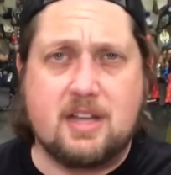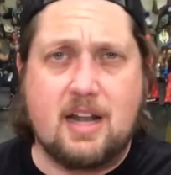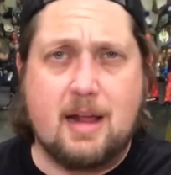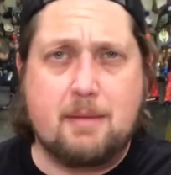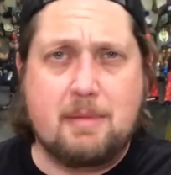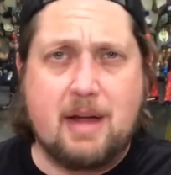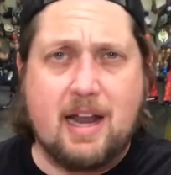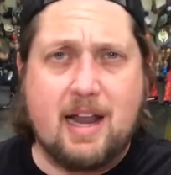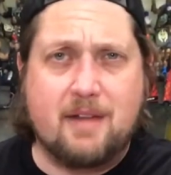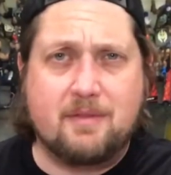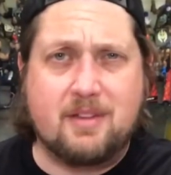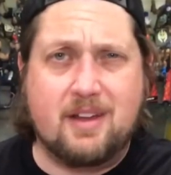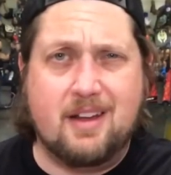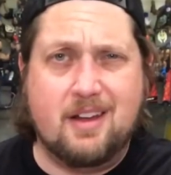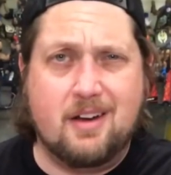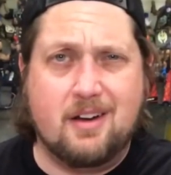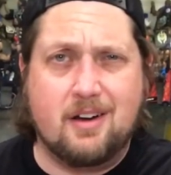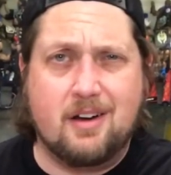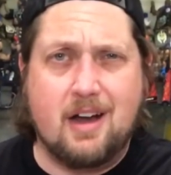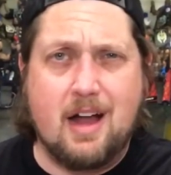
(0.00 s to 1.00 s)
And I might have to hit
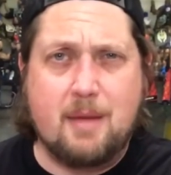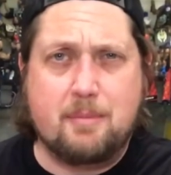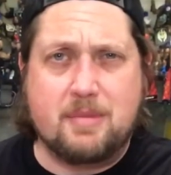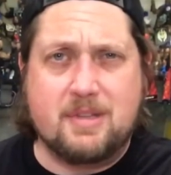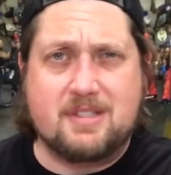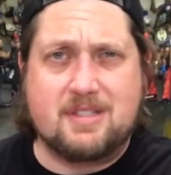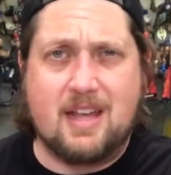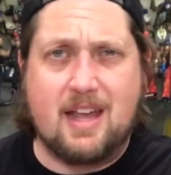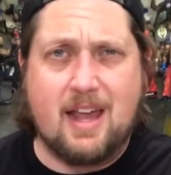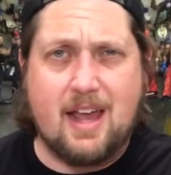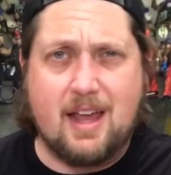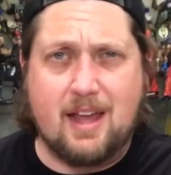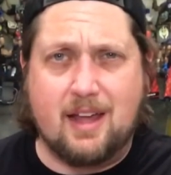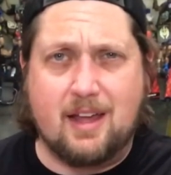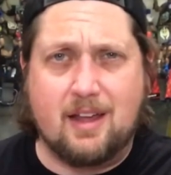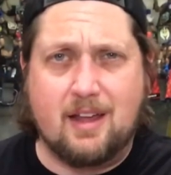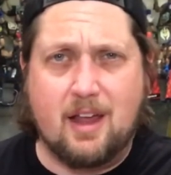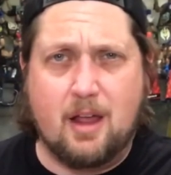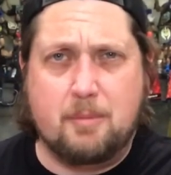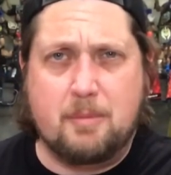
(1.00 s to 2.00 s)
her up and say, hey,
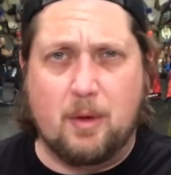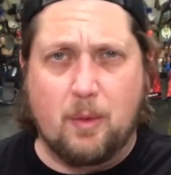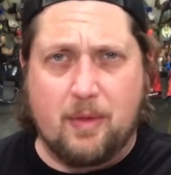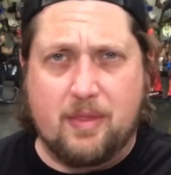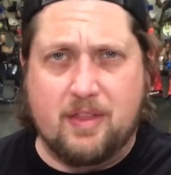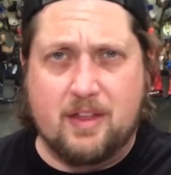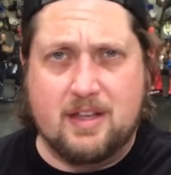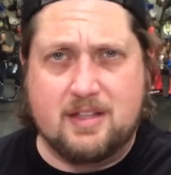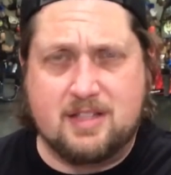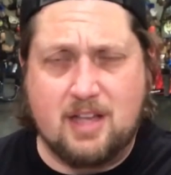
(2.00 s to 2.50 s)
help me with this.